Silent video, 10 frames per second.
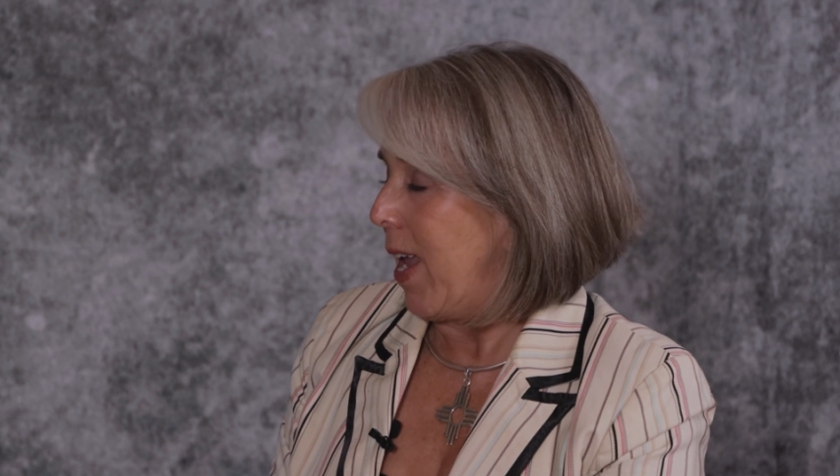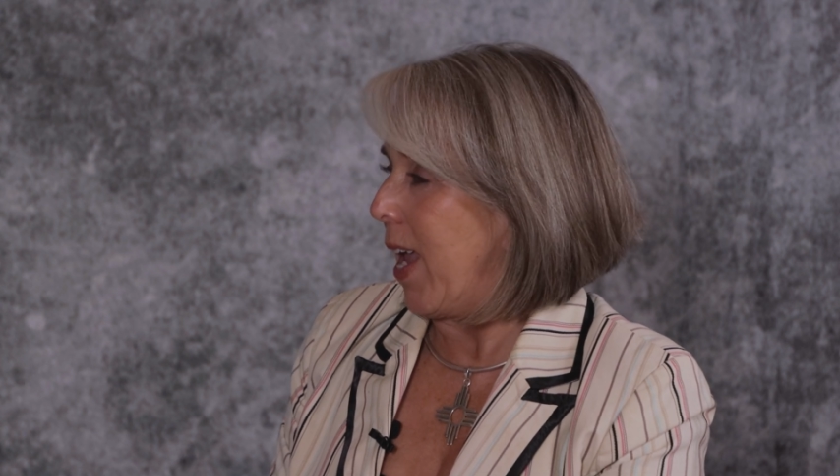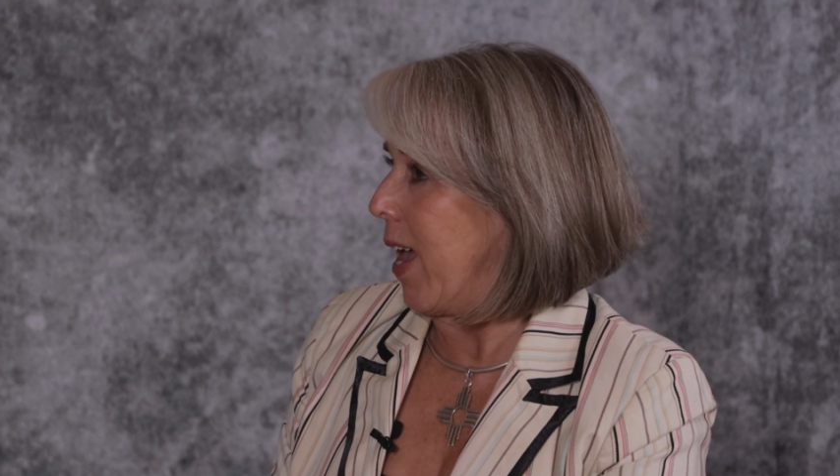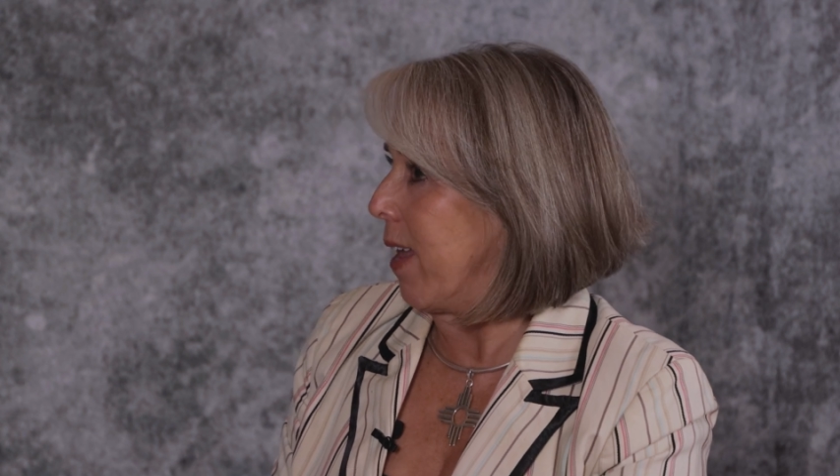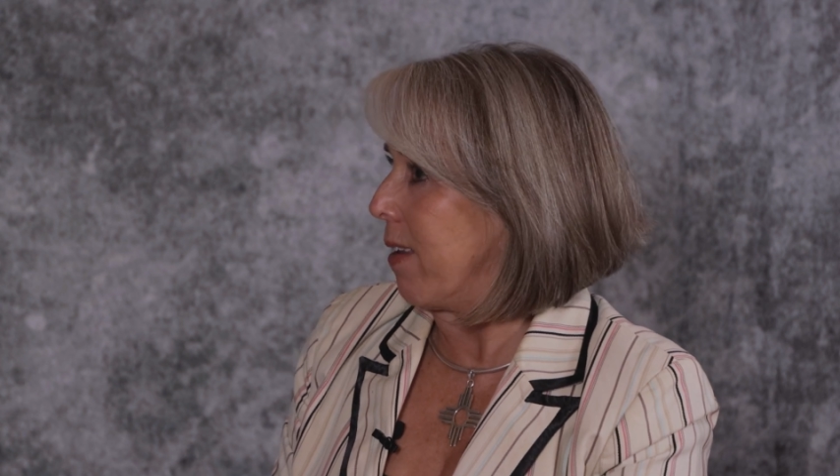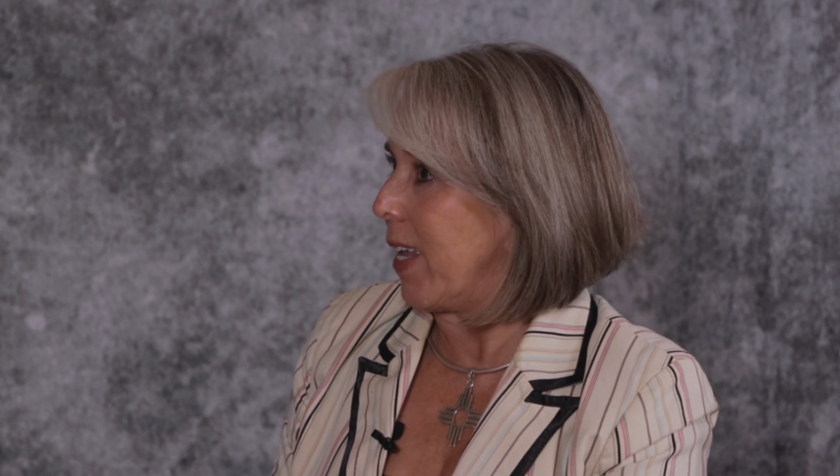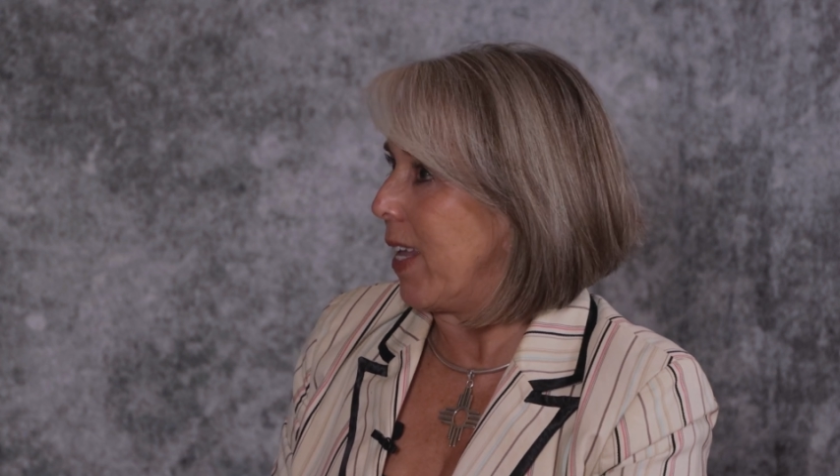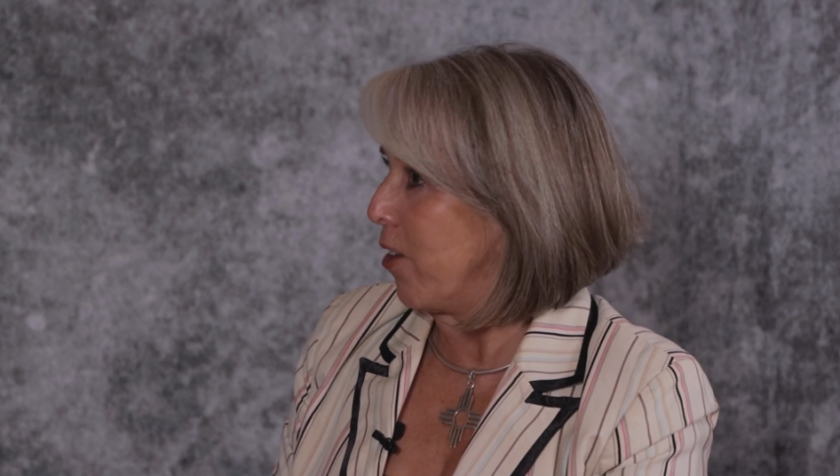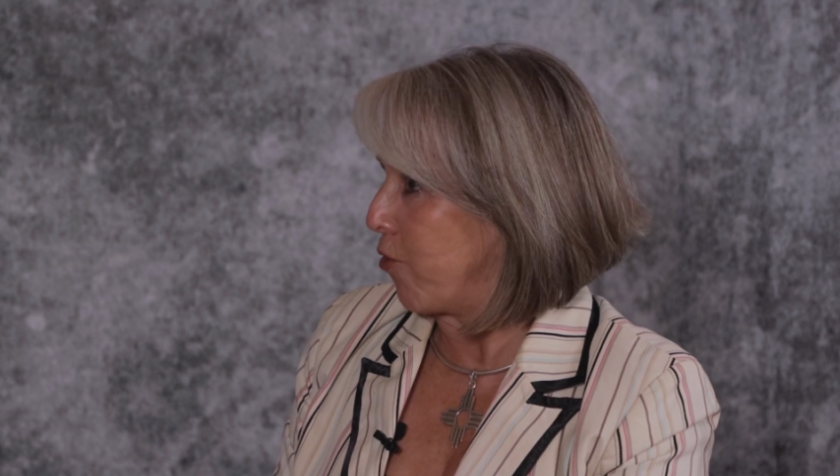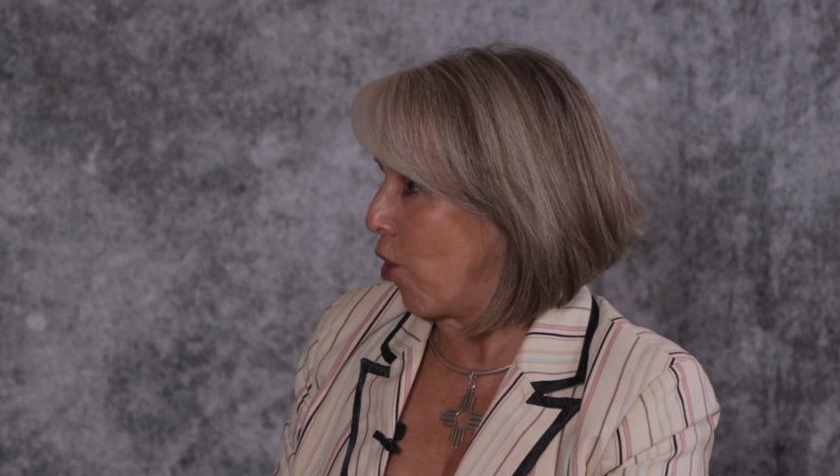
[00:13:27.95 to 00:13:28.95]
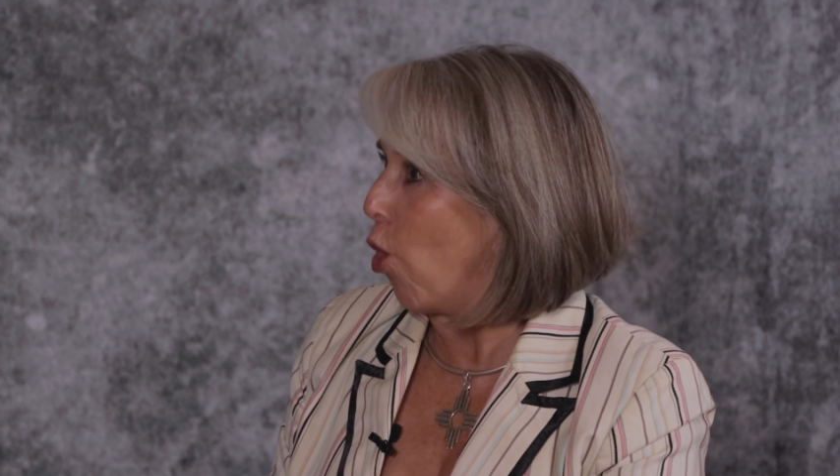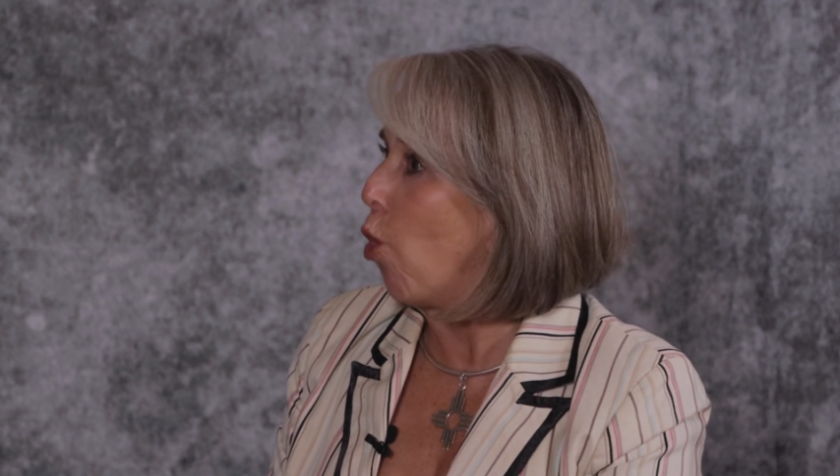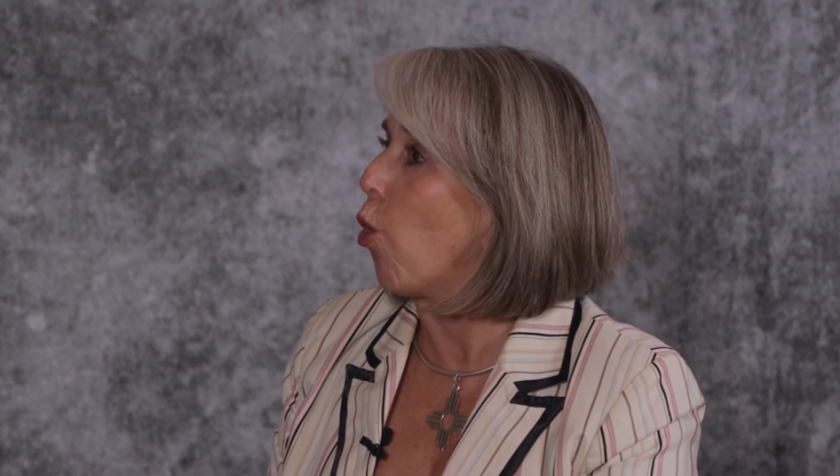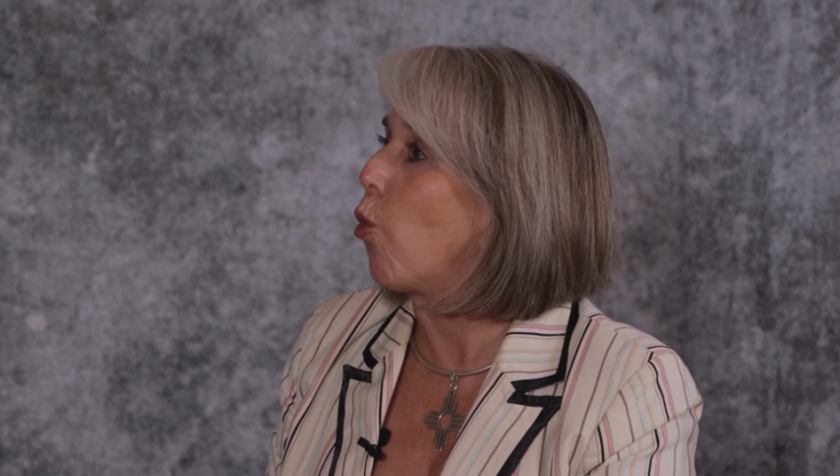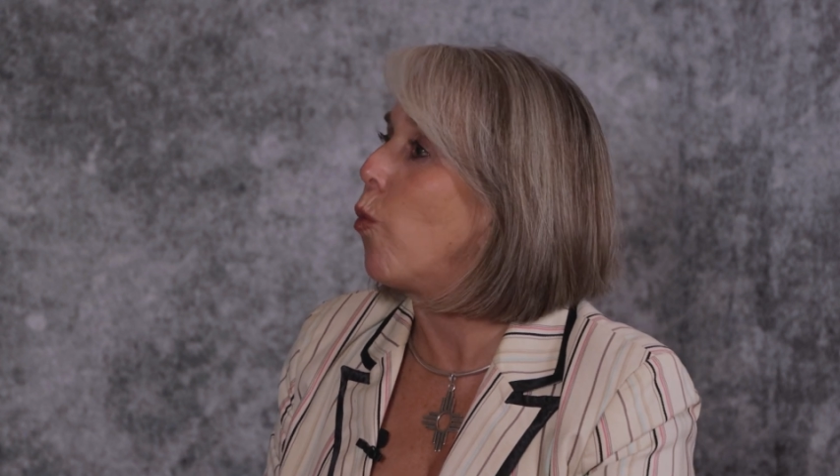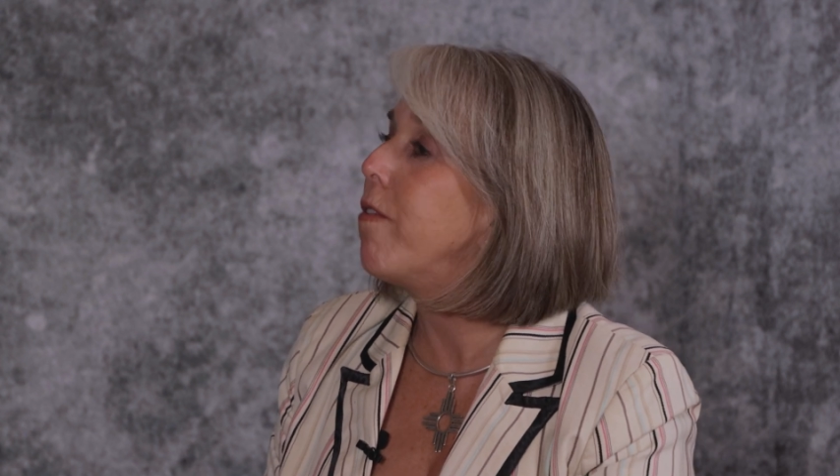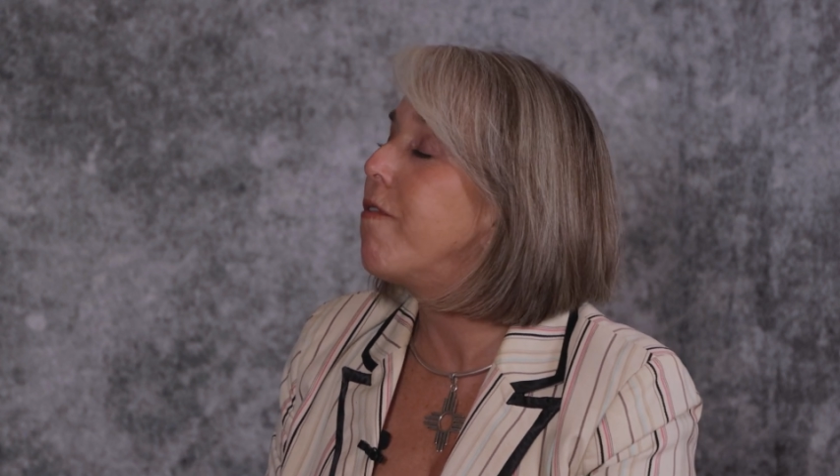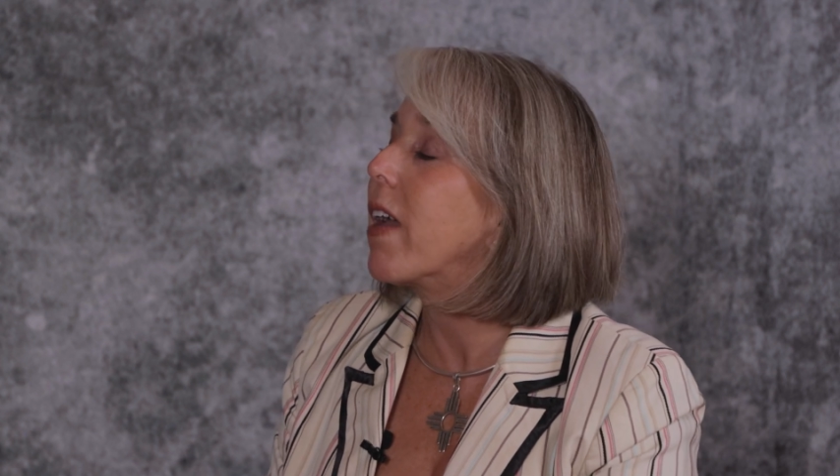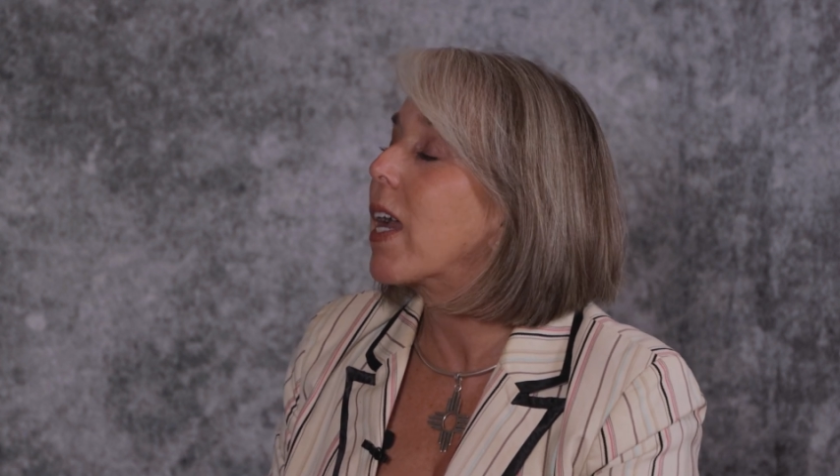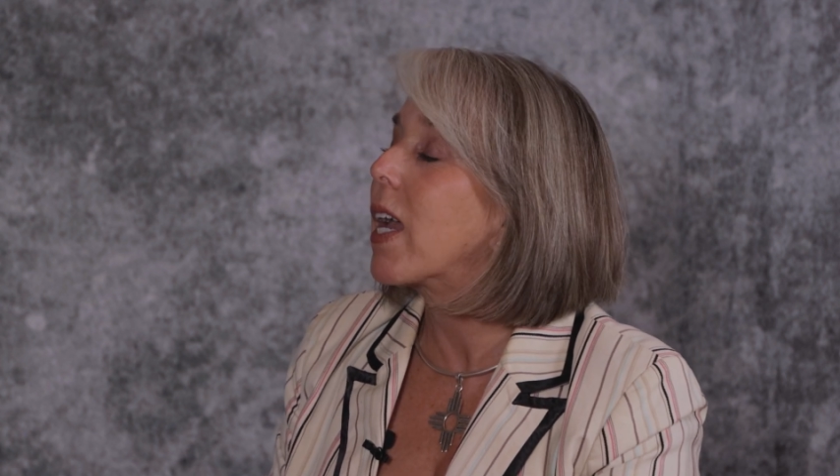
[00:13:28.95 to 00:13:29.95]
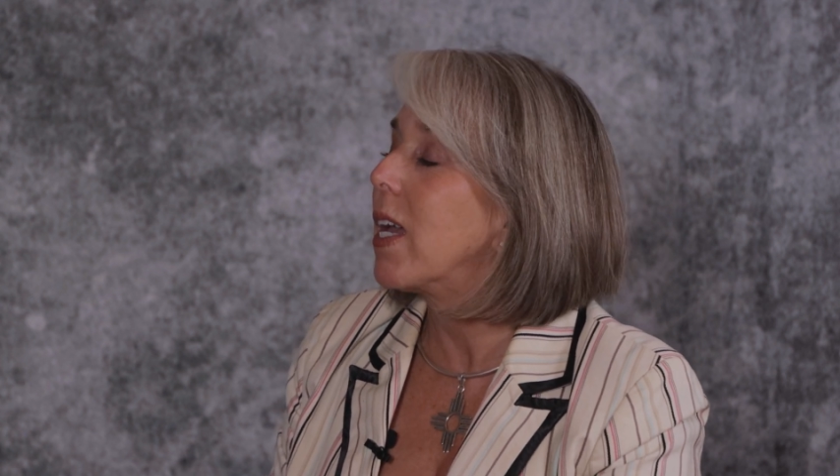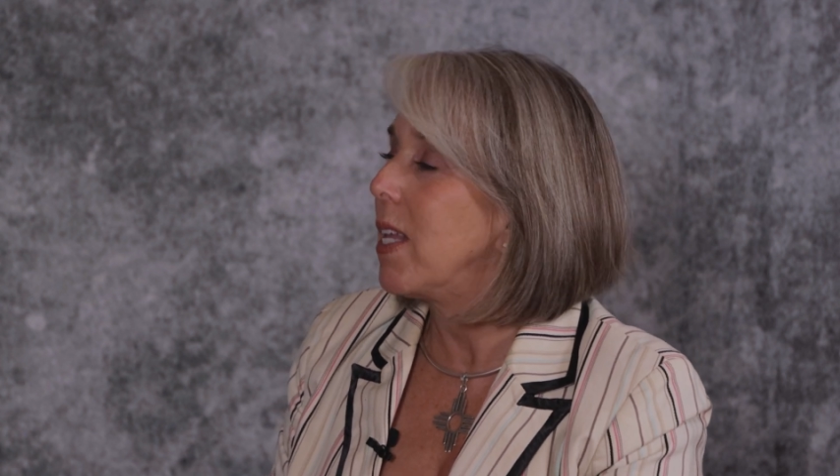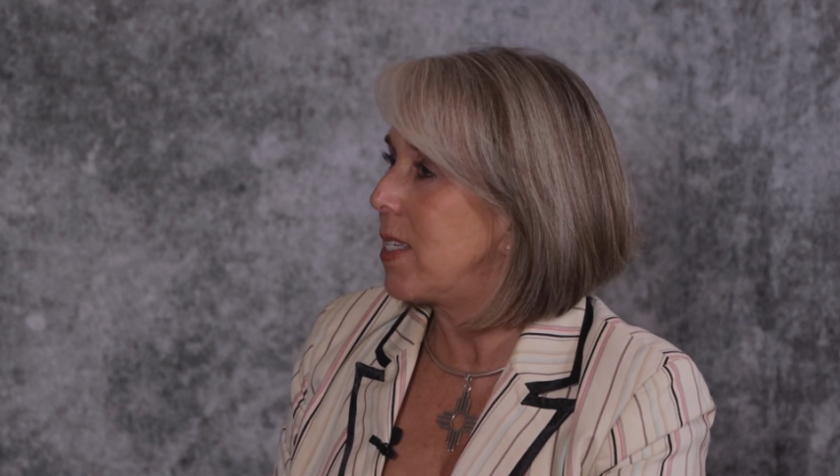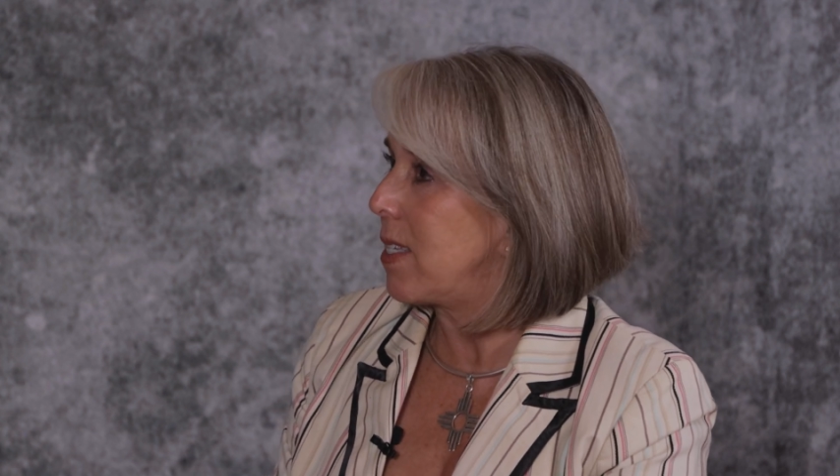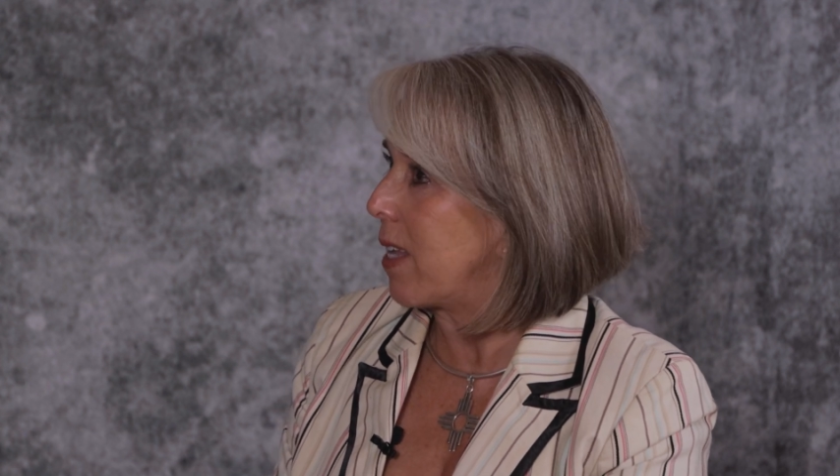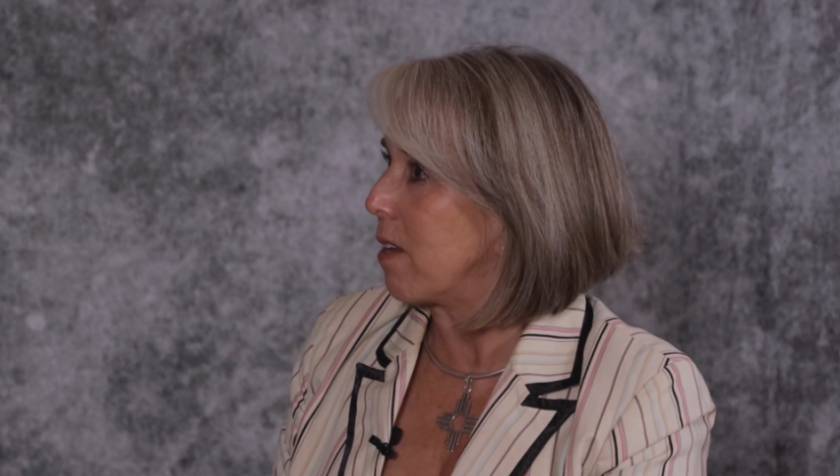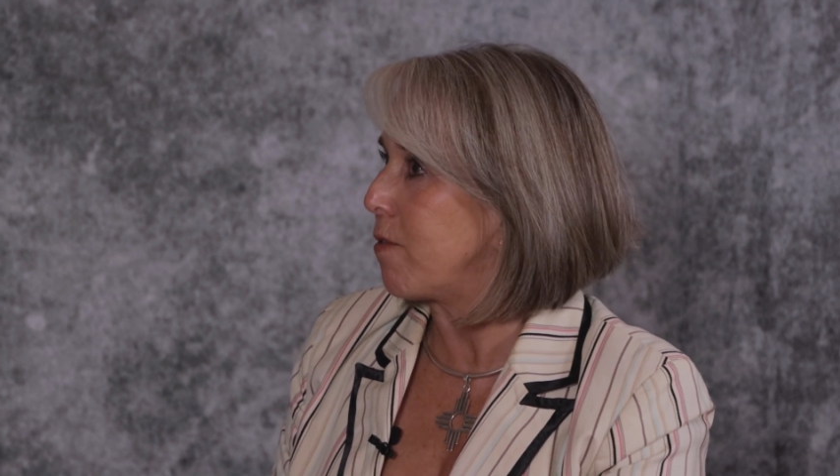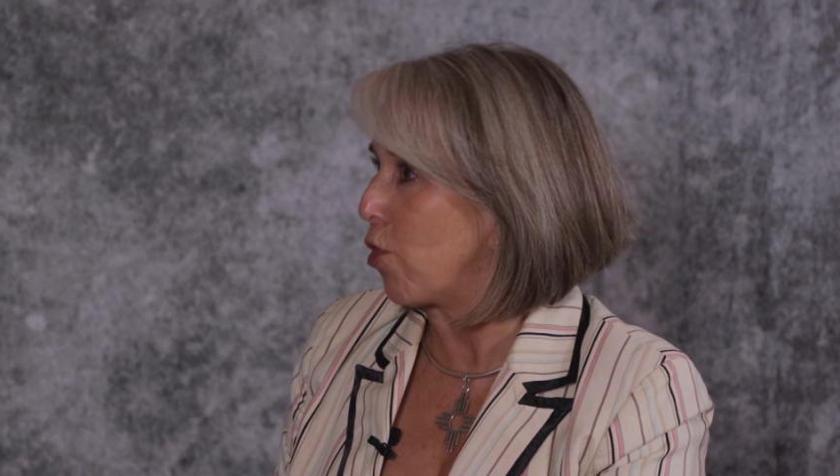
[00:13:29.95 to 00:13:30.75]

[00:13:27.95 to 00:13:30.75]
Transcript: and it is a horrific set of